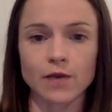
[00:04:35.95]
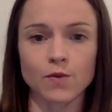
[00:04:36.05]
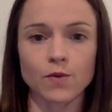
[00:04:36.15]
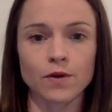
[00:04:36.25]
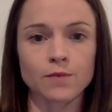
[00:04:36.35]
We
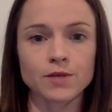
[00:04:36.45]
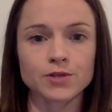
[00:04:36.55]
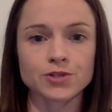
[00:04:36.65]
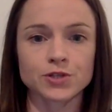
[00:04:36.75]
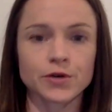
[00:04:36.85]
want to make
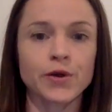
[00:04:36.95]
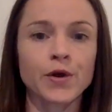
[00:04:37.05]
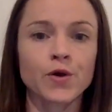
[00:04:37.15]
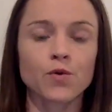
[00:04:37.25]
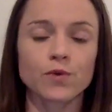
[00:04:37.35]
sure
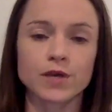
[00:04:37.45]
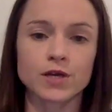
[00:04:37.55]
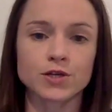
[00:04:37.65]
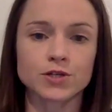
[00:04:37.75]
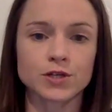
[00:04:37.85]
we
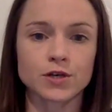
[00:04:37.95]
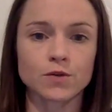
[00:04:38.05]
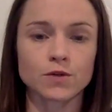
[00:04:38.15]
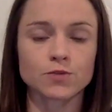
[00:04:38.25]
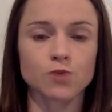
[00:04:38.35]
engineer
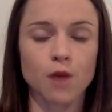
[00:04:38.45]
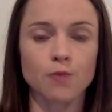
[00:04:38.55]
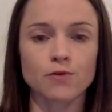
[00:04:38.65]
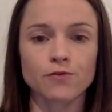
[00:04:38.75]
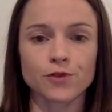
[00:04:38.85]
what's
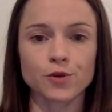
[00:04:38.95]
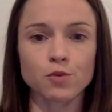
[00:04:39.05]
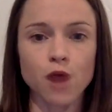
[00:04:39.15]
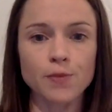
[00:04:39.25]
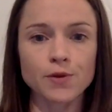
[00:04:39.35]
proper for your
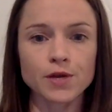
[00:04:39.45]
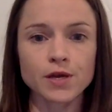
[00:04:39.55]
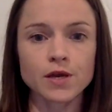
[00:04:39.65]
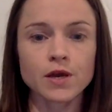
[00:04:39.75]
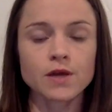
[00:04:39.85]
property,